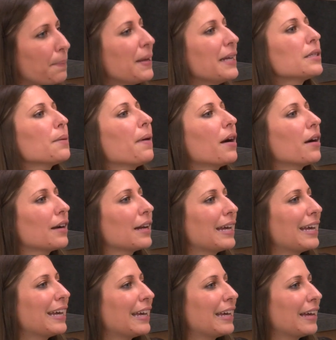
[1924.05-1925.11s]
a pizza
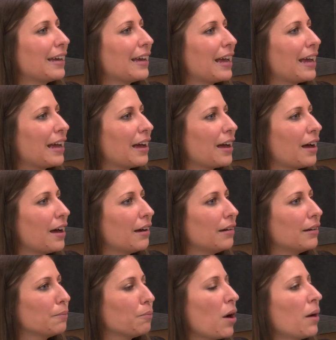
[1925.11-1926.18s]
party
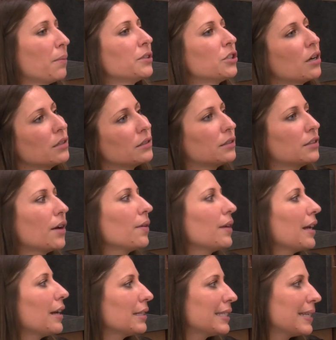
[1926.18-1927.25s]
and Papa John's
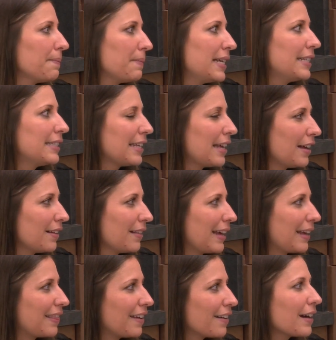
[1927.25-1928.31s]
donated some pizza.
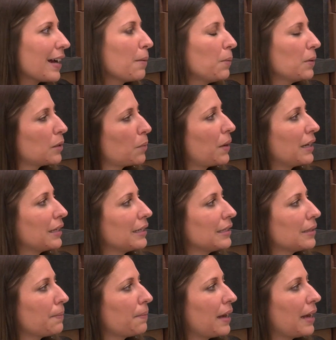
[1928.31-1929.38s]
Like, they're able to
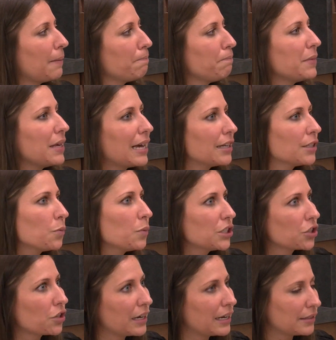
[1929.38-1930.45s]
participate. Me as a
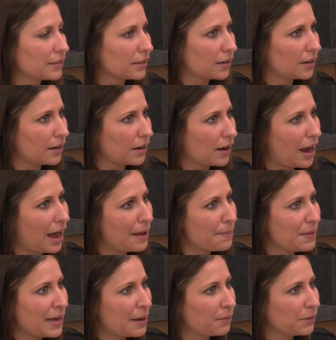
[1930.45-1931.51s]
Wish grantor,
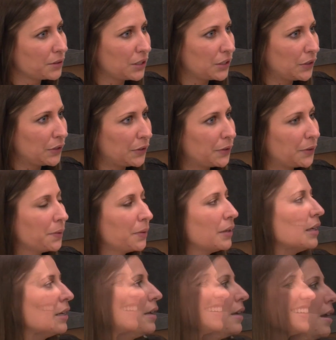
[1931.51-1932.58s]
I'm able to.
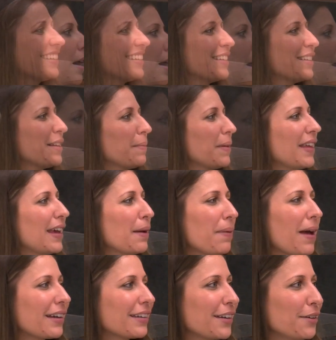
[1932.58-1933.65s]
But the
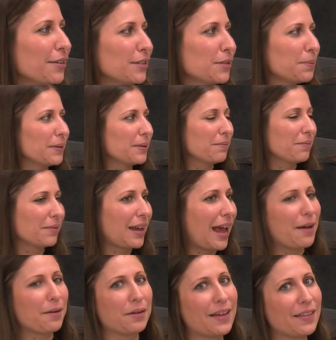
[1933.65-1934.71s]
impact goes, but
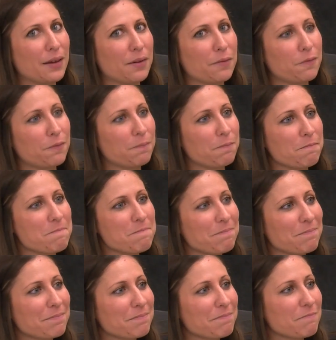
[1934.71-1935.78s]
yeah, I think
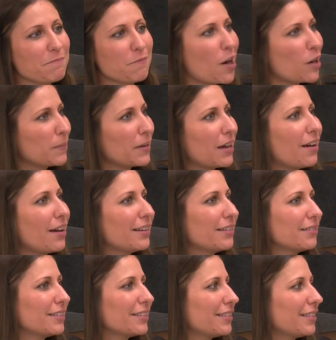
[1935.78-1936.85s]
far
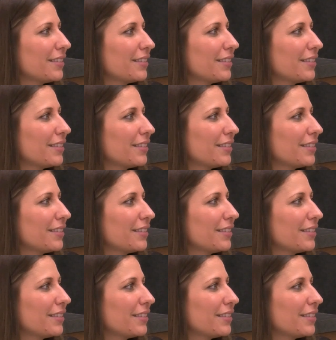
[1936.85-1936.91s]
beyond